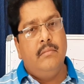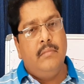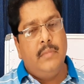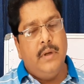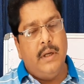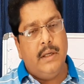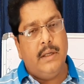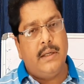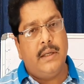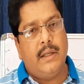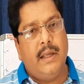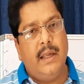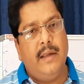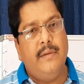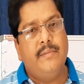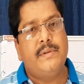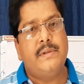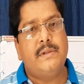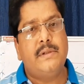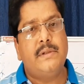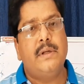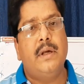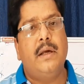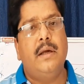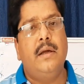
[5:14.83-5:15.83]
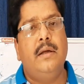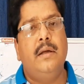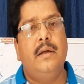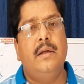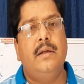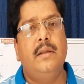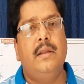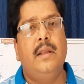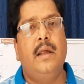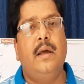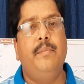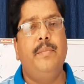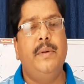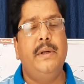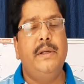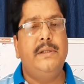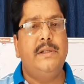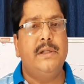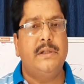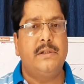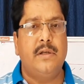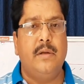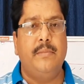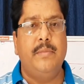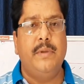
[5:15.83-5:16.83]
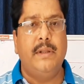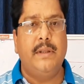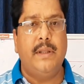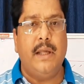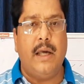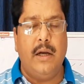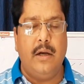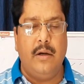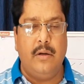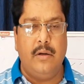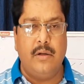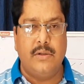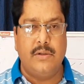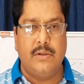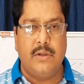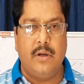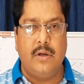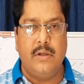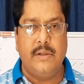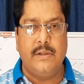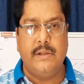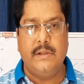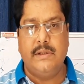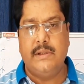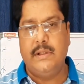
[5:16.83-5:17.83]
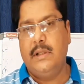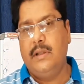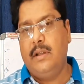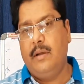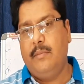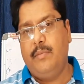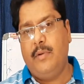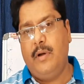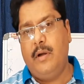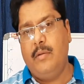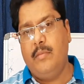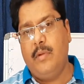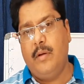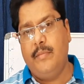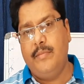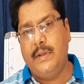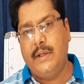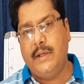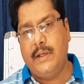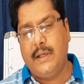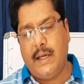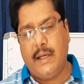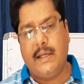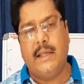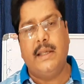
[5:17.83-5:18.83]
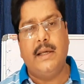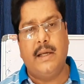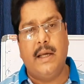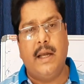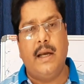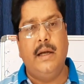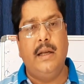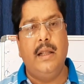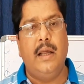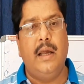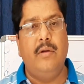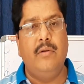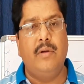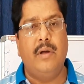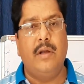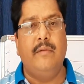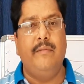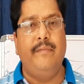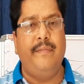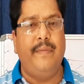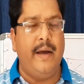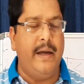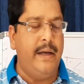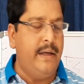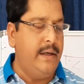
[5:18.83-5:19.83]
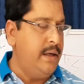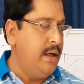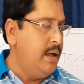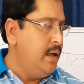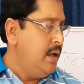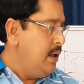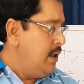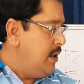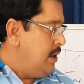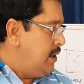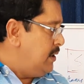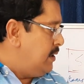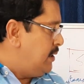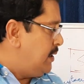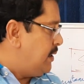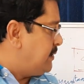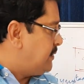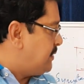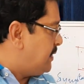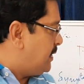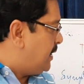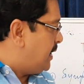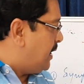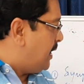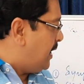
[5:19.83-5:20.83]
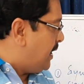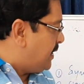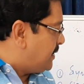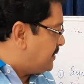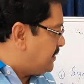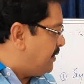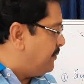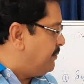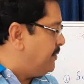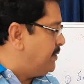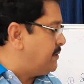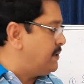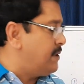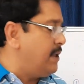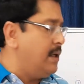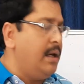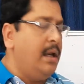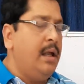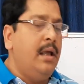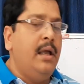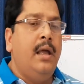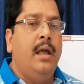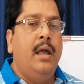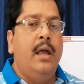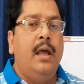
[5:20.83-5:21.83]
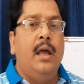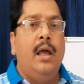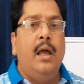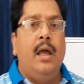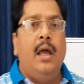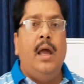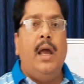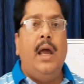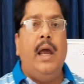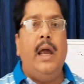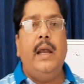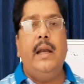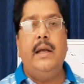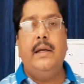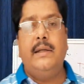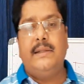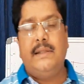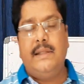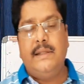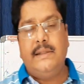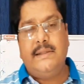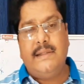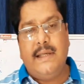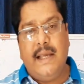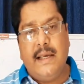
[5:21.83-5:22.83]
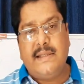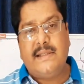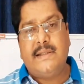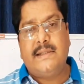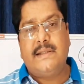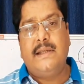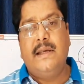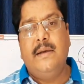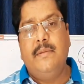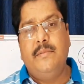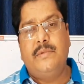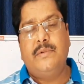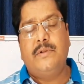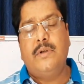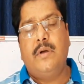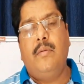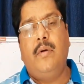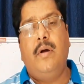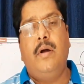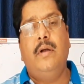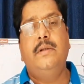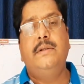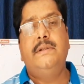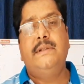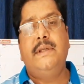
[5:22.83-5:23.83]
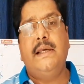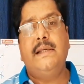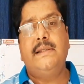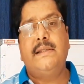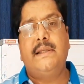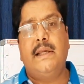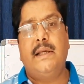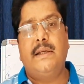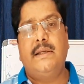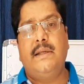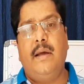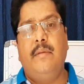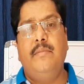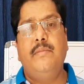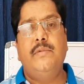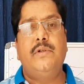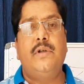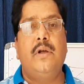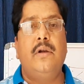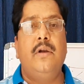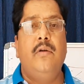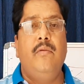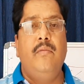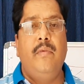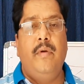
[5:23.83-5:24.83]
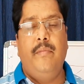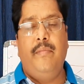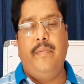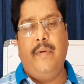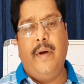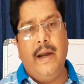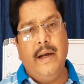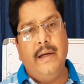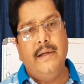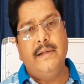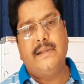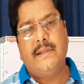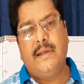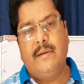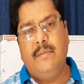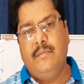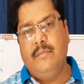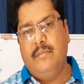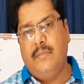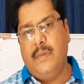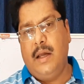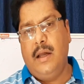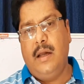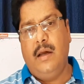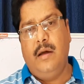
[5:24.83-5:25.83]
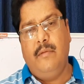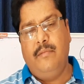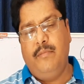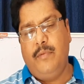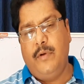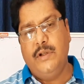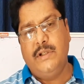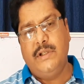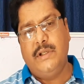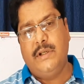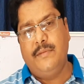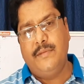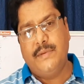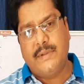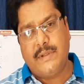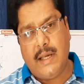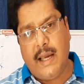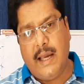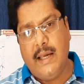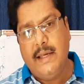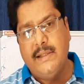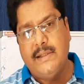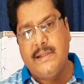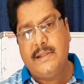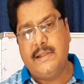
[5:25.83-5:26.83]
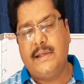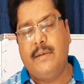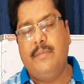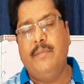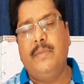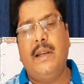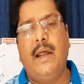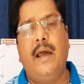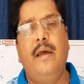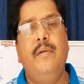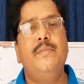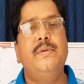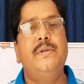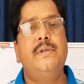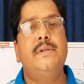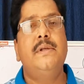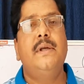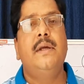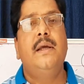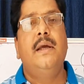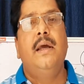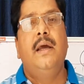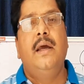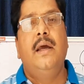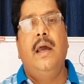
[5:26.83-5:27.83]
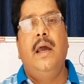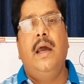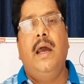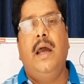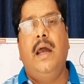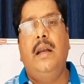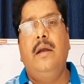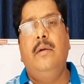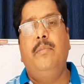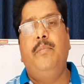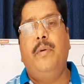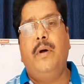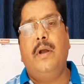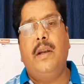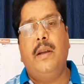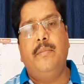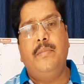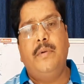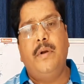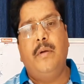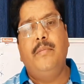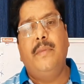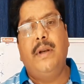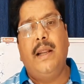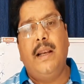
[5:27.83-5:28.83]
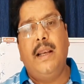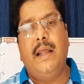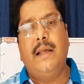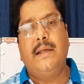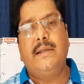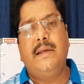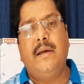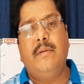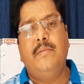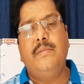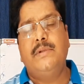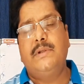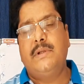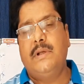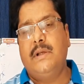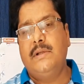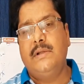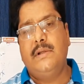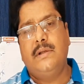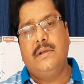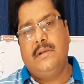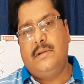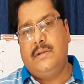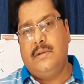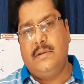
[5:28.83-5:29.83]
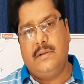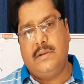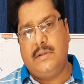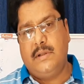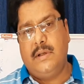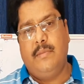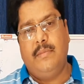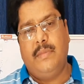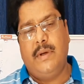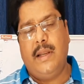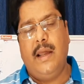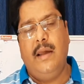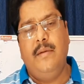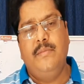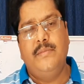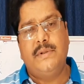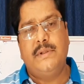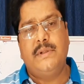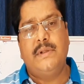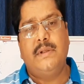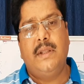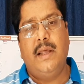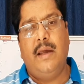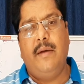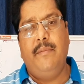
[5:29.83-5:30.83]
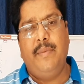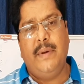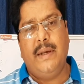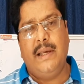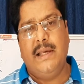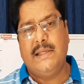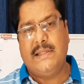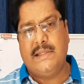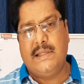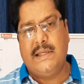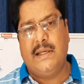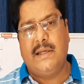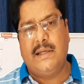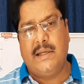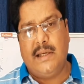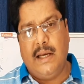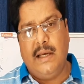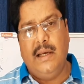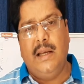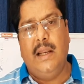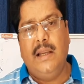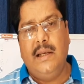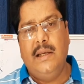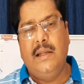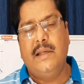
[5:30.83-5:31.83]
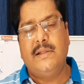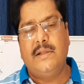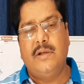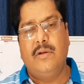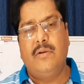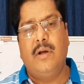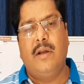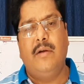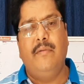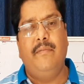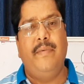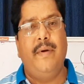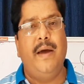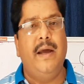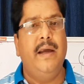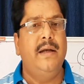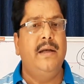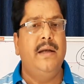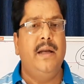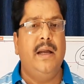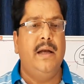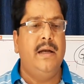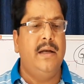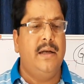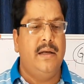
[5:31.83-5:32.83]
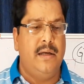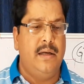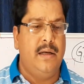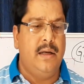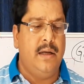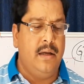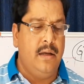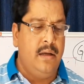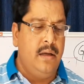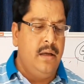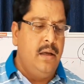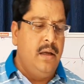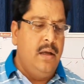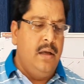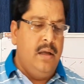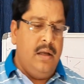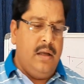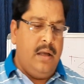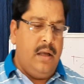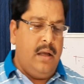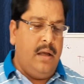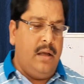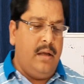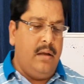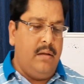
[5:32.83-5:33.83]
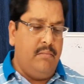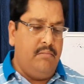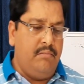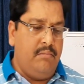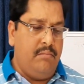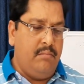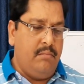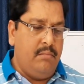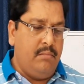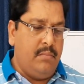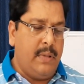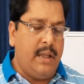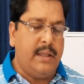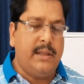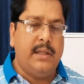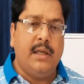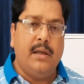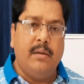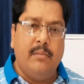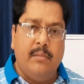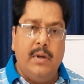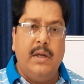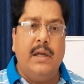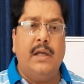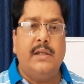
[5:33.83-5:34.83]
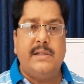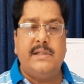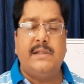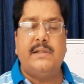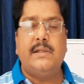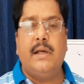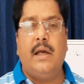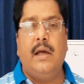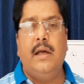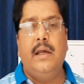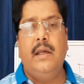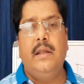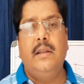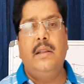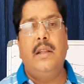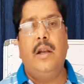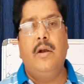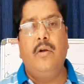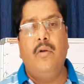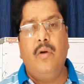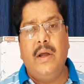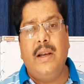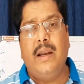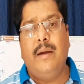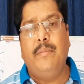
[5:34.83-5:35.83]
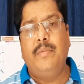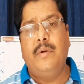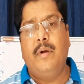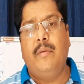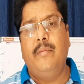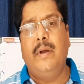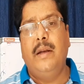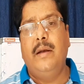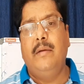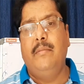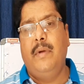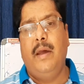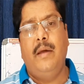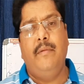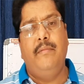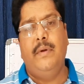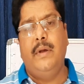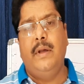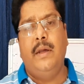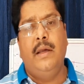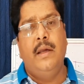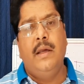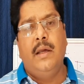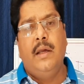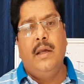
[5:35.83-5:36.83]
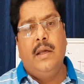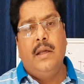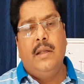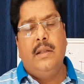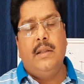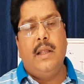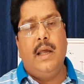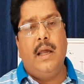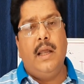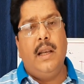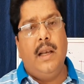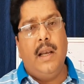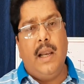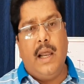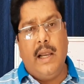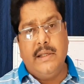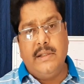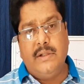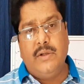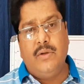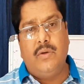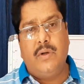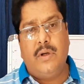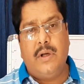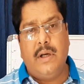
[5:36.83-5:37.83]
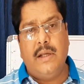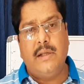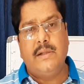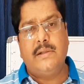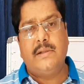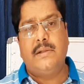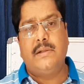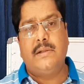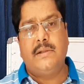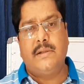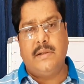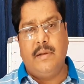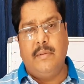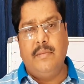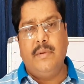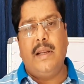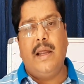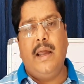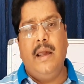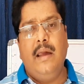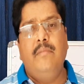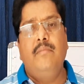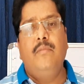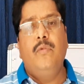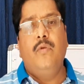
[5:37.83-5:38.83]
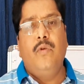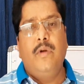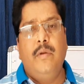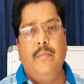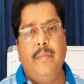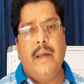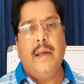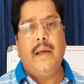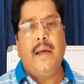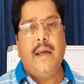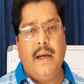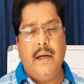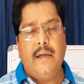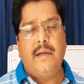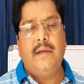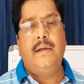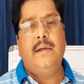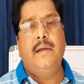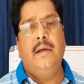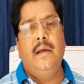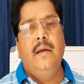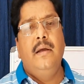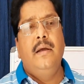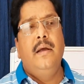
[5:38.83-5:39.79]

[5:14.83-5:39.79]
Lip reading: it gives the features of the thyrotoxicosis in the form of the tachycardia you can find in the general examination. And the chest symptom, on chest examination you may find some positive signs sometimes, and per abdominal examination sometimes the epigastric tenderness you can find, and nothing much. In the lower abdomen maybe the enlarged uterus sometime we may get,